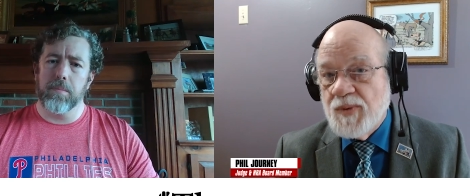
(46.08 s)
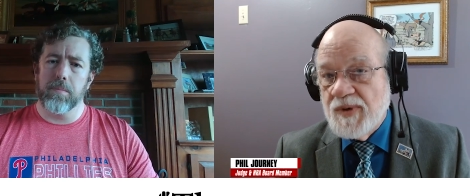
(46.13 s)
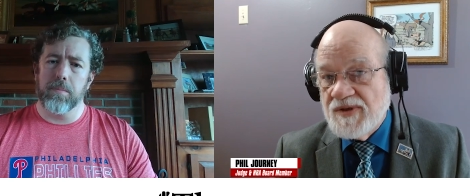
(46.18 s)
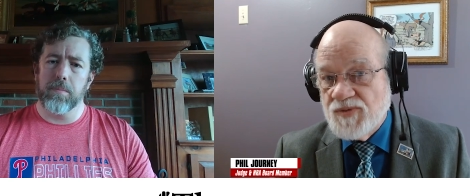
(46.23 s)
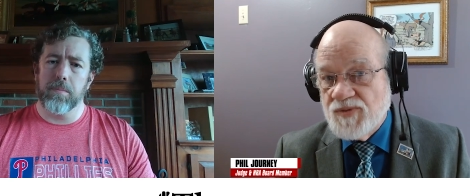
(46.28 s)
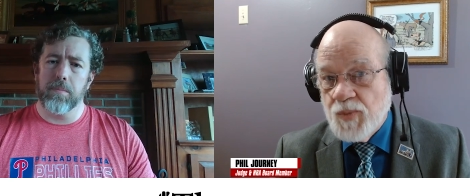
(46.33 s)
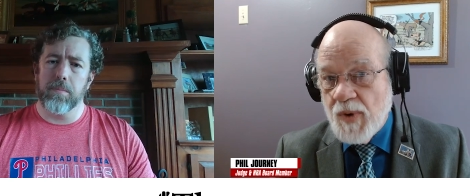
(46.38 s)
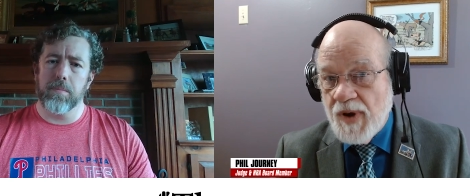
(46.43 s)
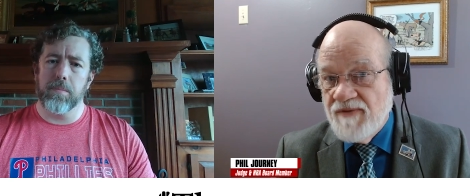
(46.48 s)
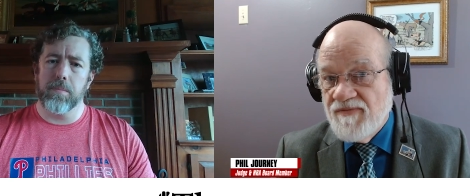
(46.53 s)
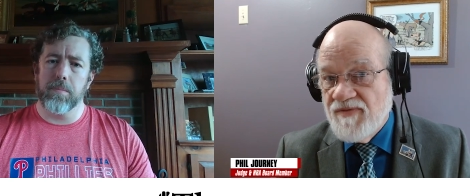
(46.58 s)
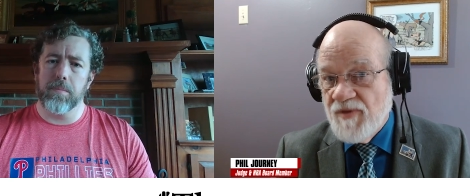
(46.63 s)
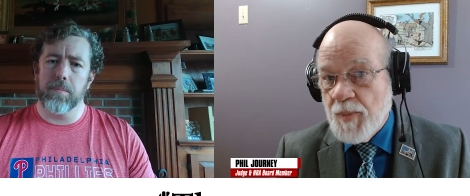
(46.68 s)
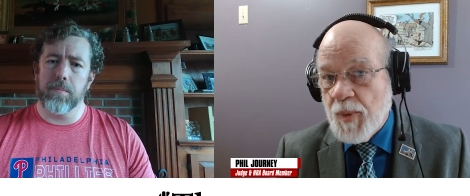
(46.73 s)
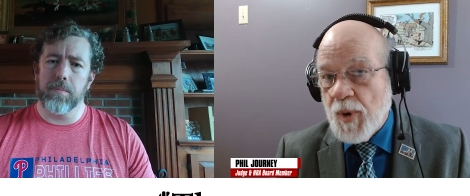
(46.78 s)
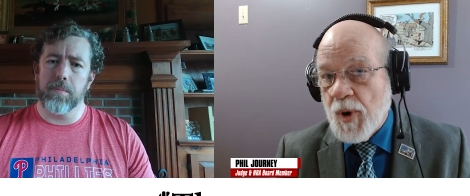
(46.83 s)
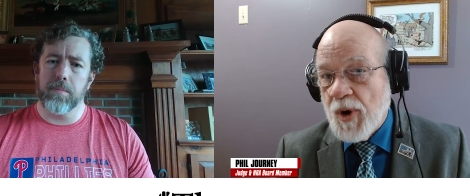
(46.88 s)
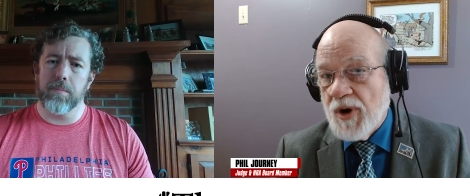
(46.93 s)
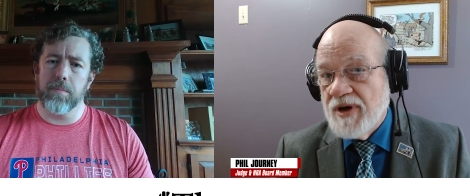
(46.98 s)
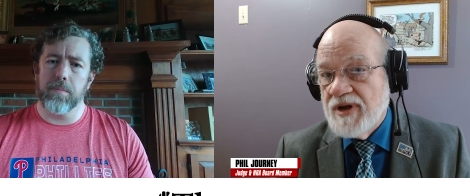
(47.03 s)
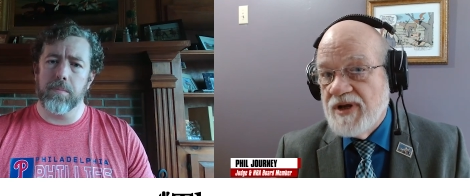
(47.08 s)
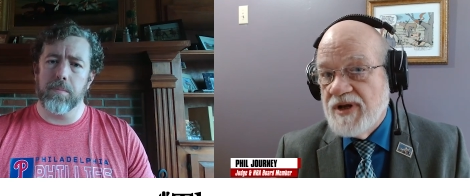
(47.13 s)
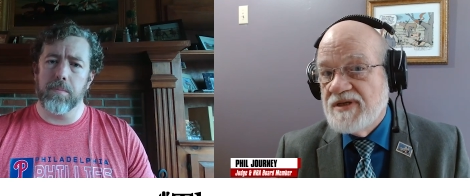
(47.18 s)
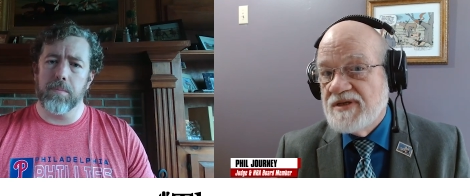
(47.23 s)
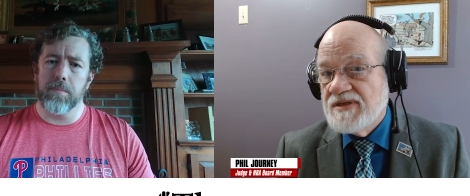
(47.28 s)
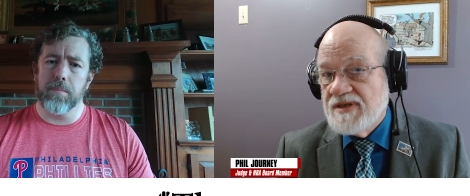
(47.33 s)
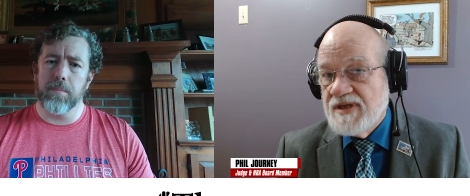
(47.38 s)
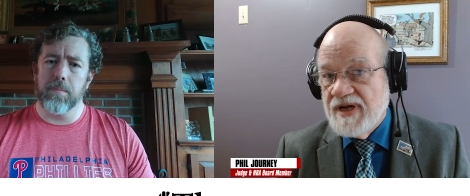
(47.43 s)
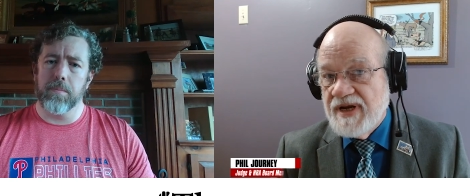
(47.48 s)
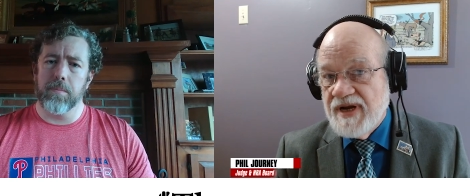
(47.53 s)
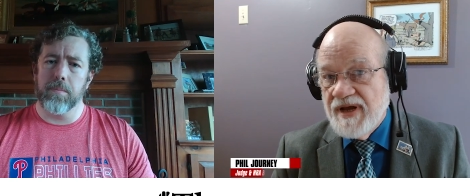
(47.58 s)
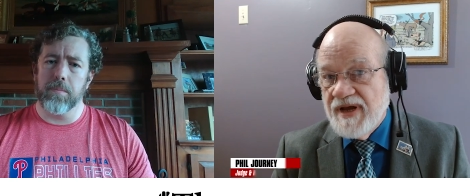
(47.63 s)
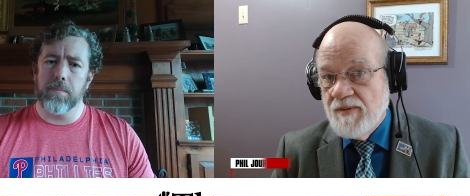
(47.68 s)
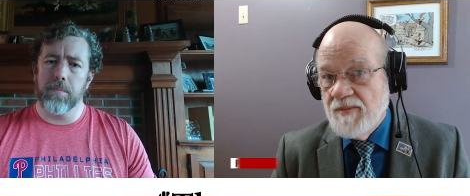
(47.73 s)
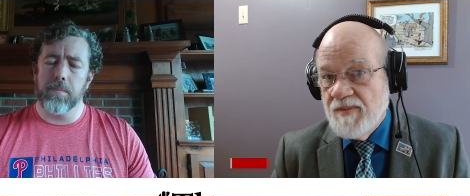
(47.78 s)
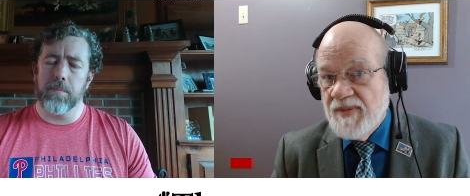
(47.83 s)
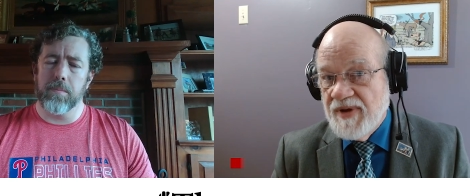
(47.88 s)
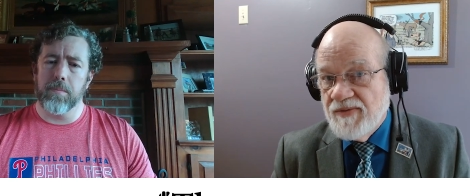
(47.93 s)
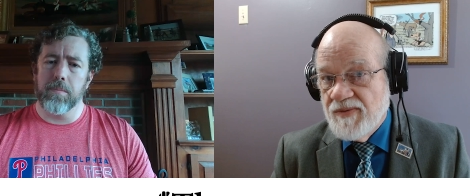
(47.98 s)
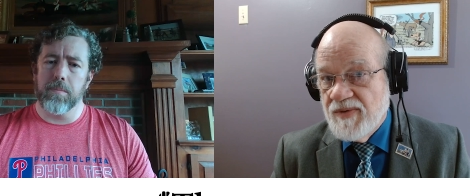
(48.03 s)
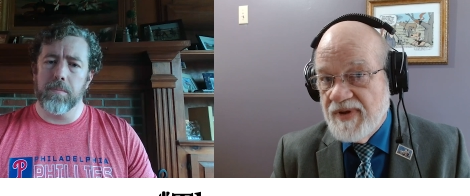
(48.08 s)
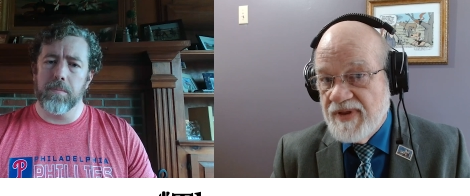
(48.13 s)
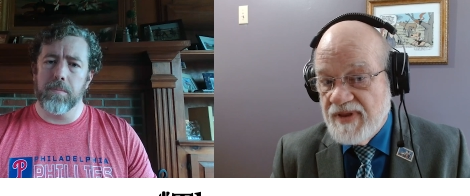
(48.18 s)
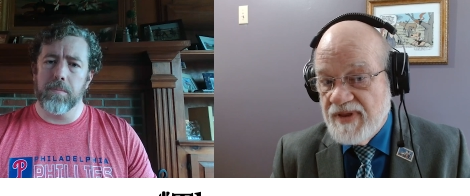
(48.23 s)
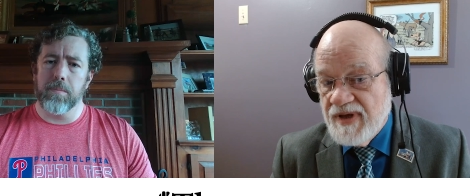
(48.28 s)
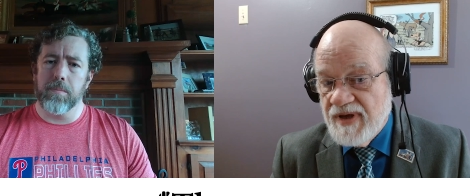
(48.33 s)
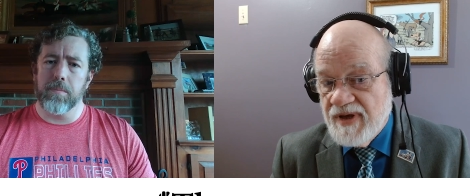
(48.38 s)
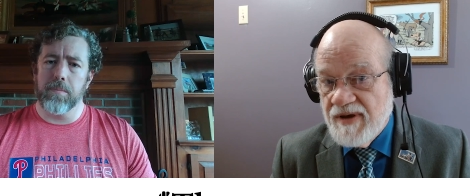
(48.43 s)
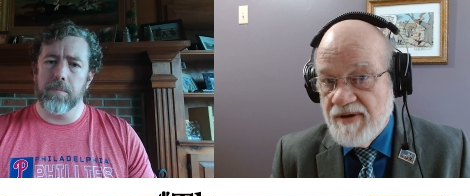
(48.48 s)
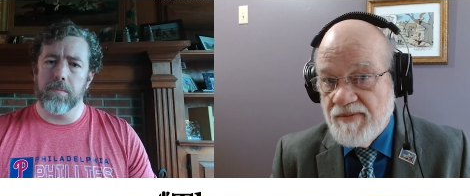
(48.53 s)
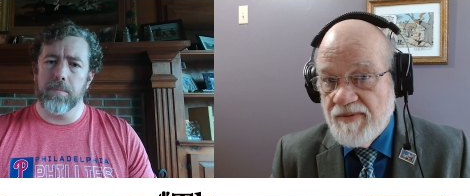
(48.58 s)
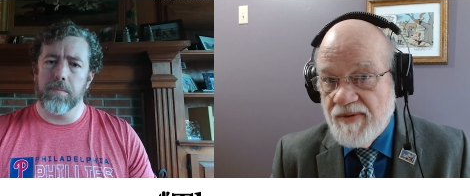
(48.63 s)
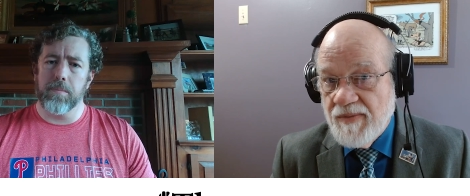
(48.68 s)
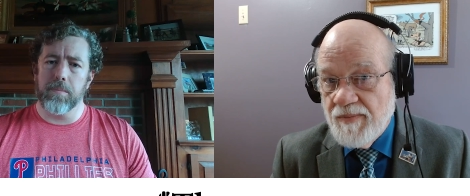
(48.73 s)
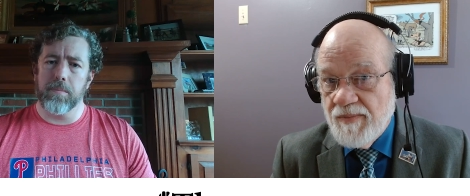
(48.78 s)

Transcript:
Speaker 1: was one of the parties that helped me with the